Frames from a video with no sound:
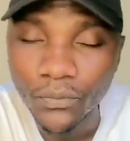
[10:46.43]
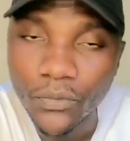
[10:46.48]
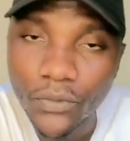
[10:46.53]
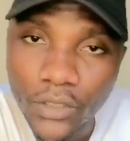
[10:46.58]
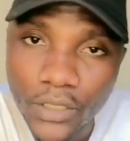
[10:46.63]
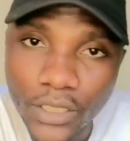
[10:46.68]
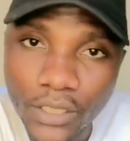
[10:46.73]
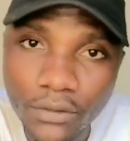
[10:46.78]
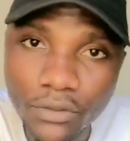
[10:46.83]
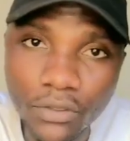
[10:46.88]

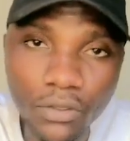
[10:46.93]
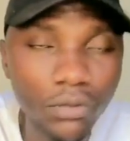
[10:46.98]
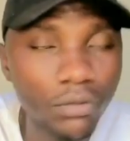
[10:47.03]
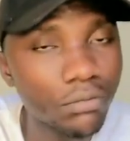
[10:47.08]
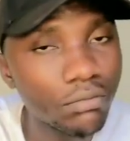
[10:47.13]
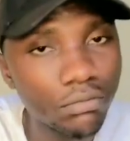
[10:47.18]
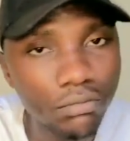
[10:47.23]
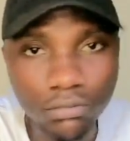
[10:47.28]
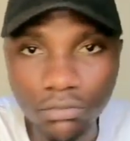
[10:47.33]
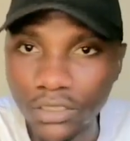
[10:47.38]
Okay, so
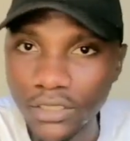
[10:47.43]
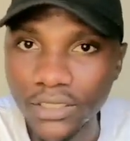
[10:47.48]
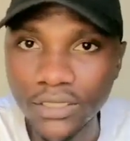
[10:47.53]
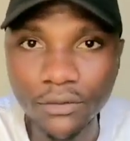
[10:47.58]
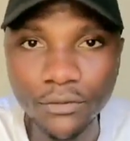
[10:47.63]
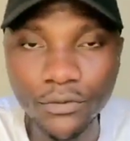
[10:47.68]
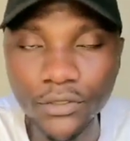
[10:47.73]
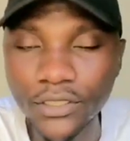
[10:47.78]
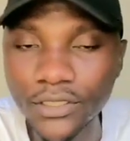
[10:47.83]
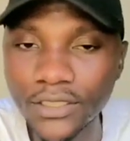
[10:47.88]
the
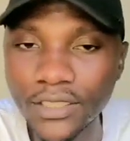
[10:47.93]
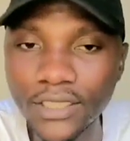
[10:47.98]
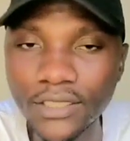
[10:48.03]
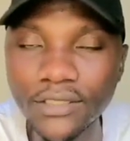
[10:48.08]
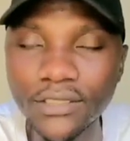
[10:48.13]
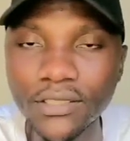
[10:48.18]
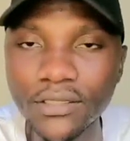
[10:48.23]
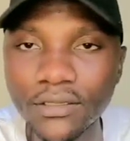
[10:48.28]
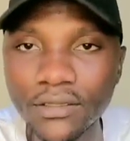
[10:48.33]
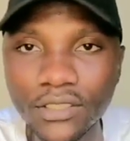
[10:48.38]

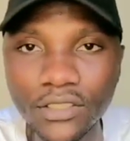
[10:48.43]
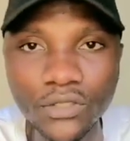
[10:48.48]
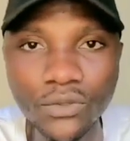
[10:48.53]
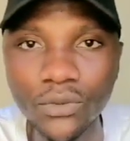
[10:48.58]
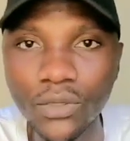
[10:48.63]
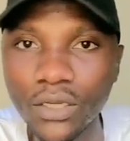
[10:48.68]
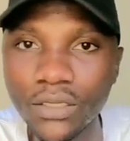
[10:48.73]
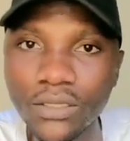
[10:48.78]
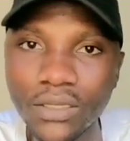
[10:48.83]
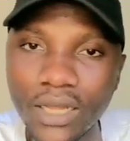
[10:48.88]
differences is this
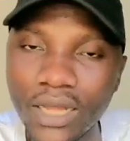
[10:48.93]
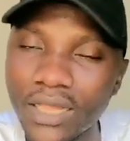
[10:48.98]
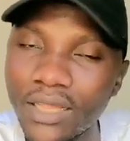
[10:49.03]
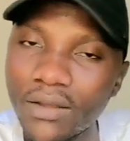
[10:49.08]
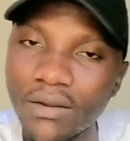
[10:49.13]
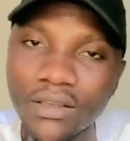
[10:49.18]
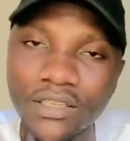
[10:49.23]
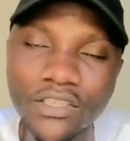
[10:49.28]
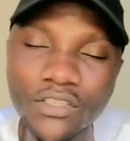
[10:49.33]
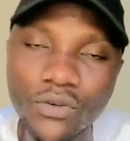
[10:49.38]
one, the other
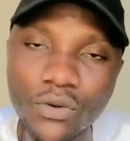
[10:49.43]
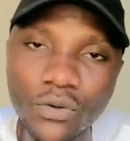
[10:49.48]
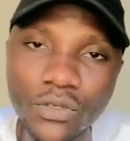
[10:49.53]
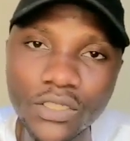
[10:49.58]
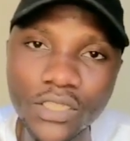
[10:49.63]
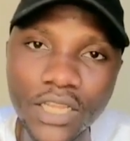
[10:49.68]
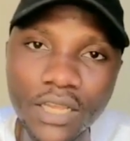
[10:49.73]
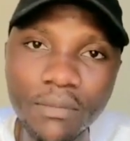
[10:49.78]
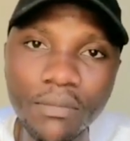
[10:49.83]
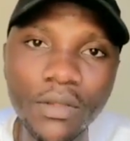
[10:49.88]
one is
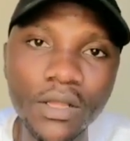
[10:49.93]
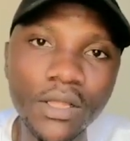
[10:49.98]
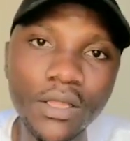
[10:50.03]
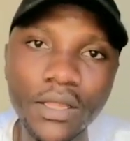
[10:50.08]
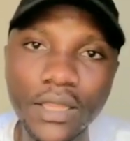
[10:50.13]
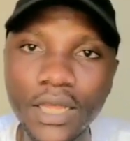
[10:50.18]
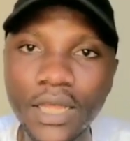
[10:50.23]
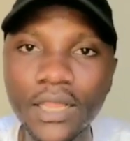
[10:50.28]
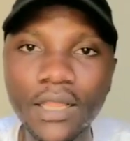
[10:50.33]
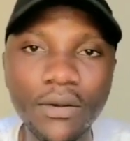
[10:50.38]
long term,
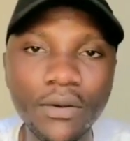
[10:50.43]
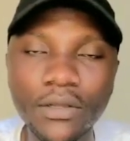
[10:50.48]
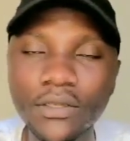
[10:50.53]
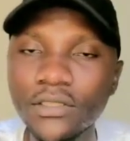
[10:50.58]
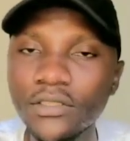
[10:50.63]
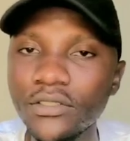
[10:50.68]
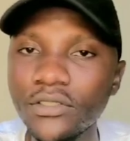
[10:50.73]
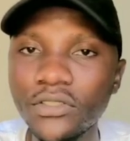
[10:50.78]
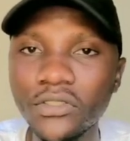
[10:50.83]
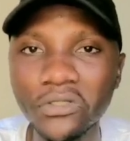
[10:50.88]
the other one
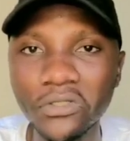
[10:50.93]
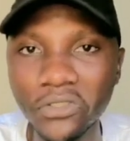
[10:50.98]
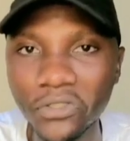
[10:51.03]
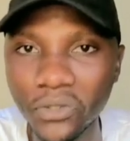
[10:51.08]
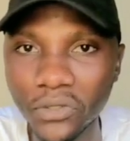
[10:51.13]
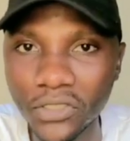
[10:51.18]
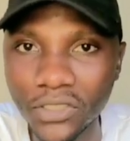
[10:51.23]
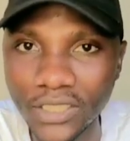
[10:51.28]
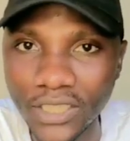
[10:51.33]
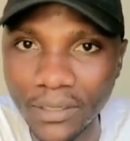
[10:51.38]
is
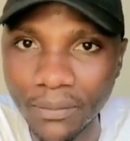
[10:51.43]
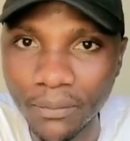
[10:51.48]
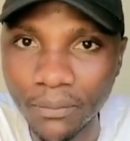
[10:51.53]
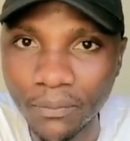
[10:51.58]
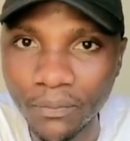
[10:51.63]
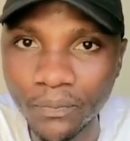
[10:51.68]
short term.